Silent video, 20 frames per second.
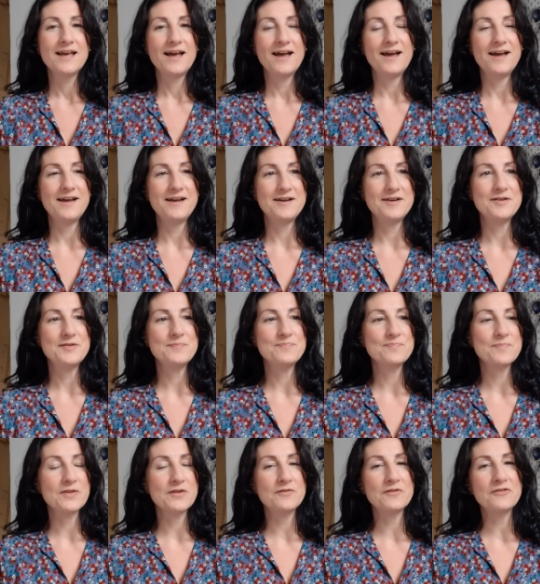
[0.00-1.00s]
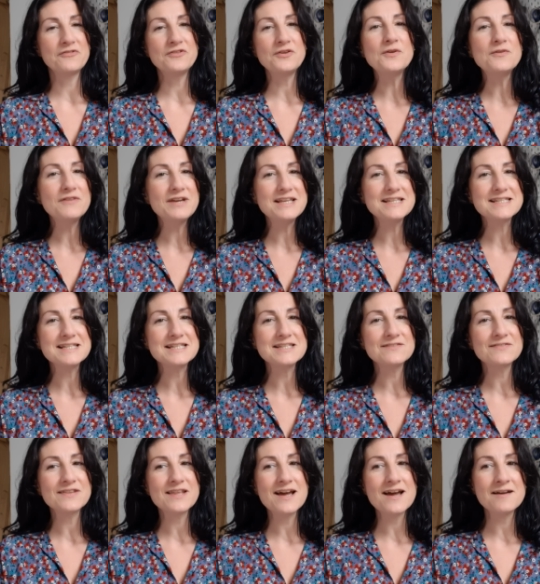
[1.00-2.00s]
There are a few reasons
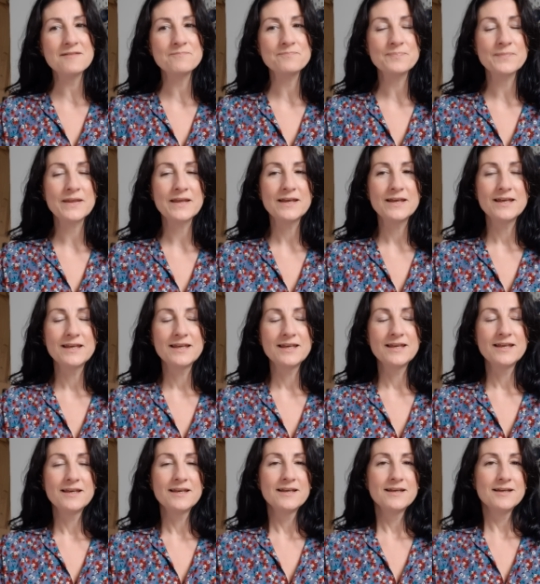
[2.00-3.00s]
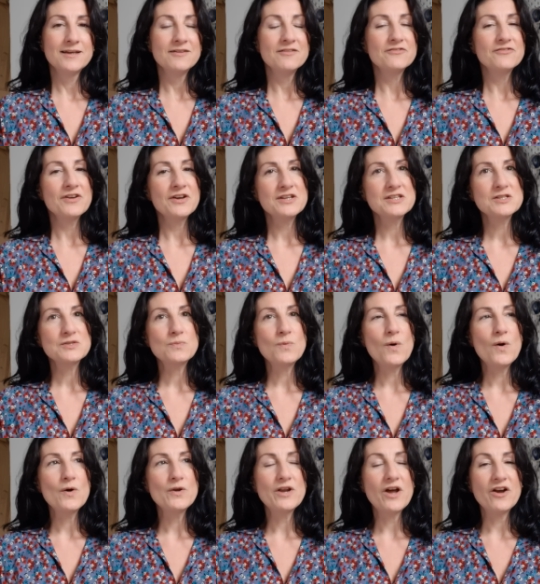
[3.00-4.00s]
for that. First
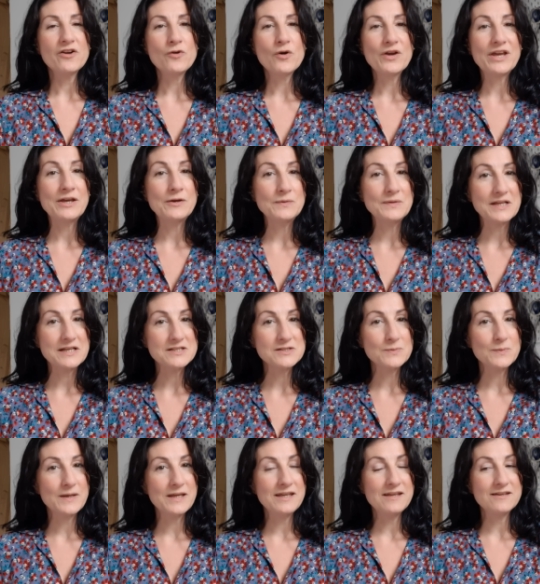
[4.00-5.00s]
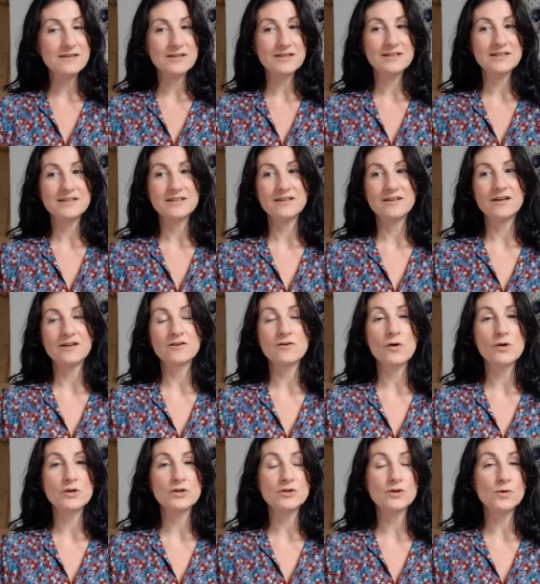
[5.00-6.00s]
one, I got ill last week. I
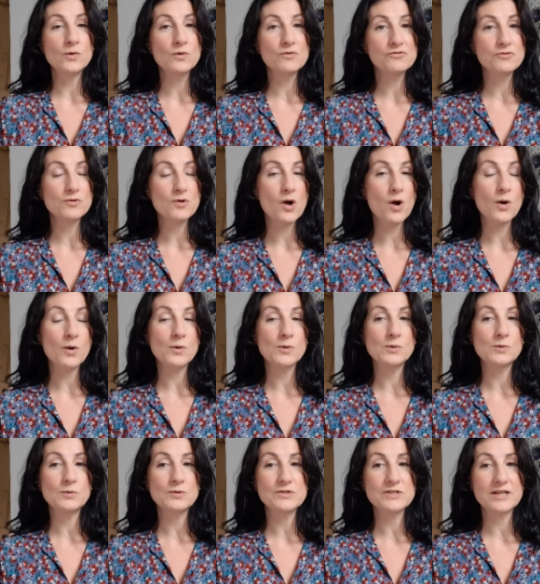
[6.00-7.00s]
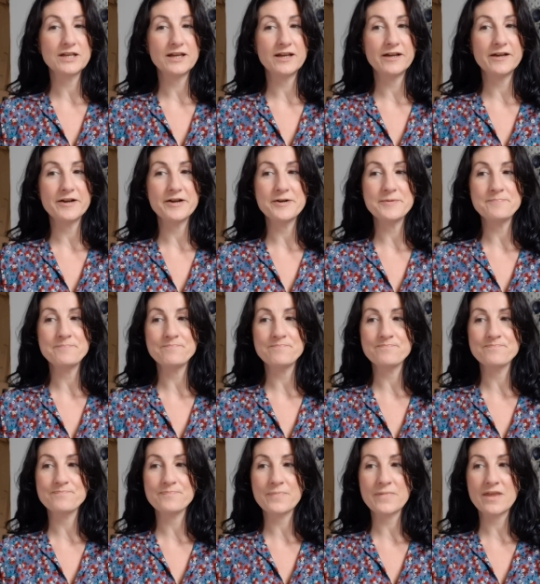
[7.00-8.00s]
got an awful cold
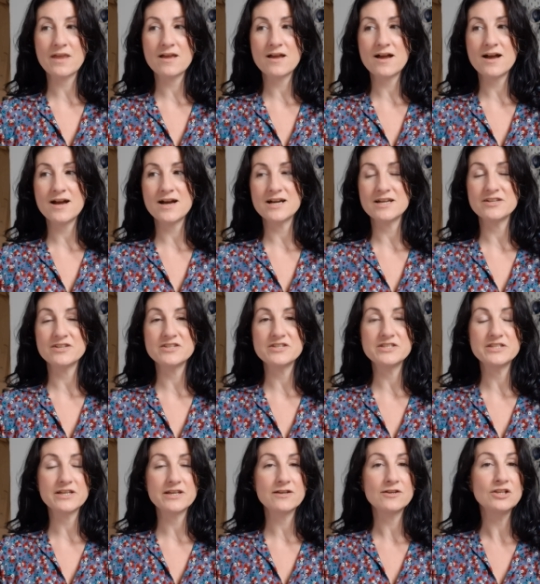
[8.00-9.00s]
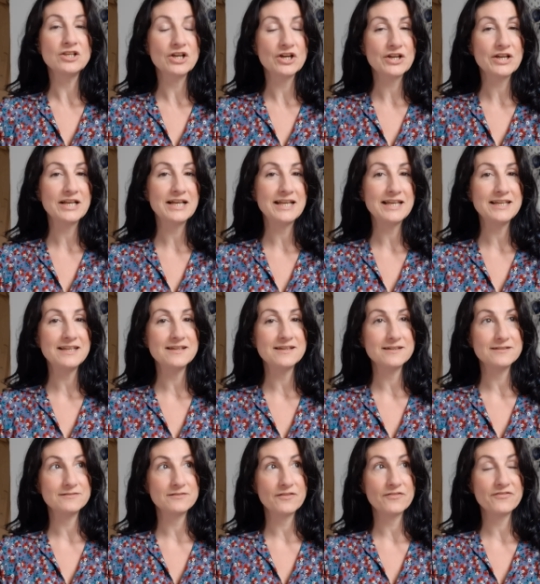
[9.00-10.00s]
and luckily,
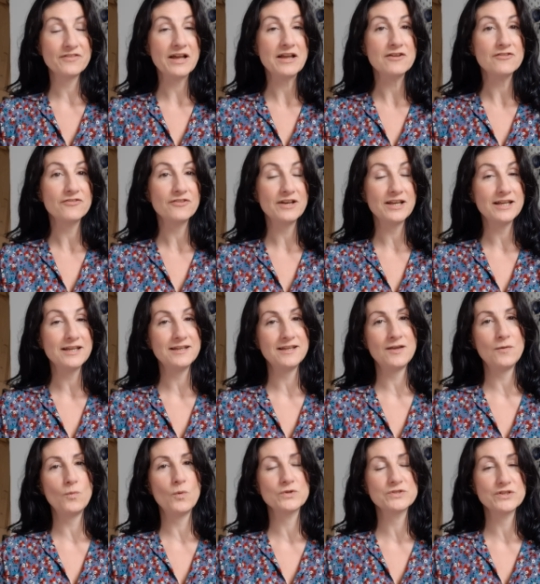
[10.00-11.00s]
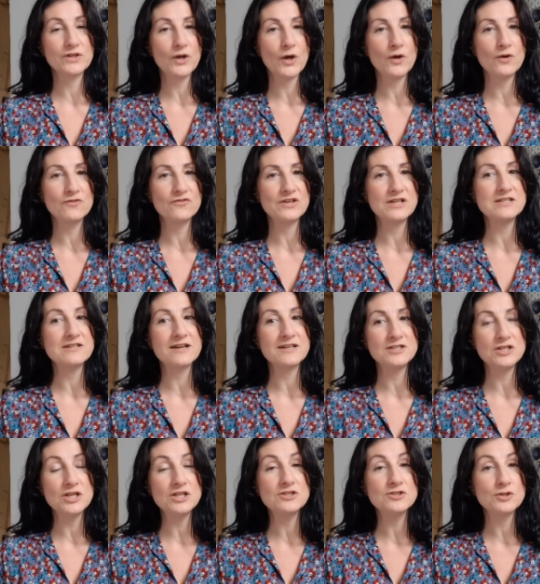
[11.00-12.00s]
thankfully, it wasn't COVID. I
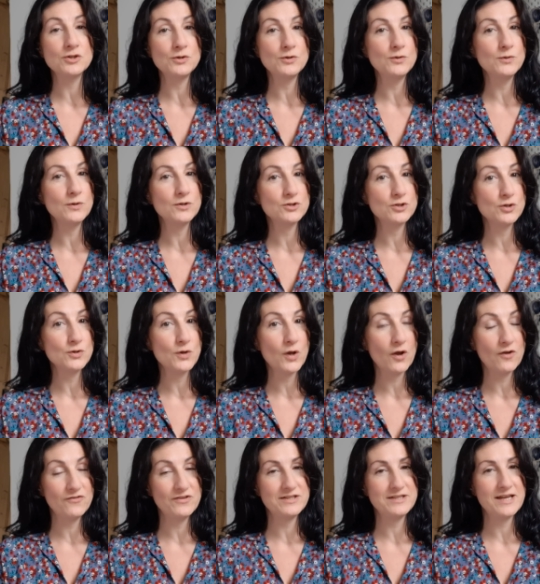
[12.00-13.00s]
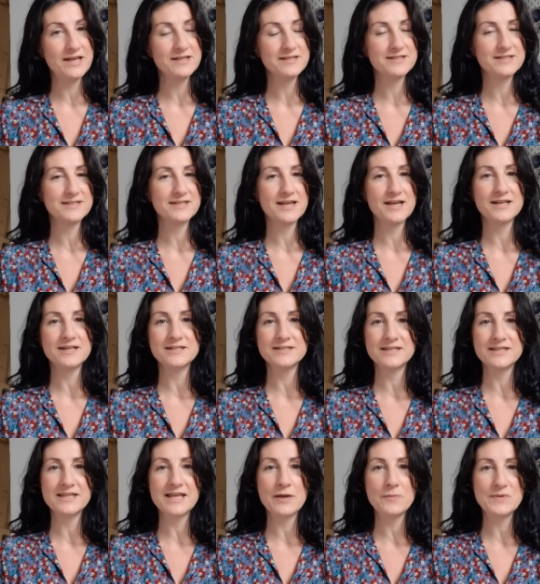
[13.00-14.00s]
did do 2 COVID tests
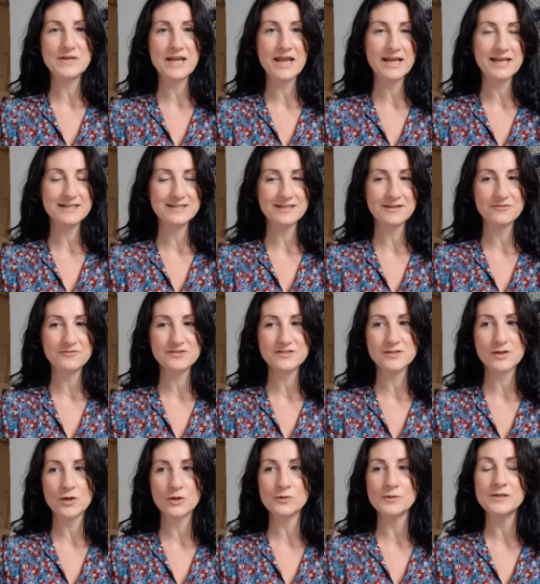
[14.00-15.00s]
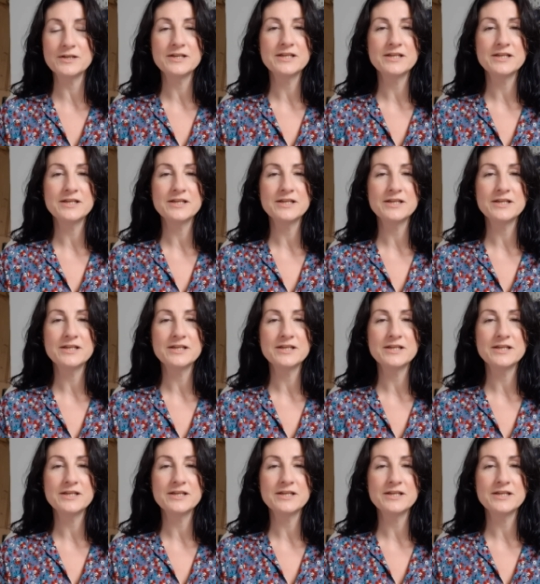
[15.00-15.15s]
and they were negative. So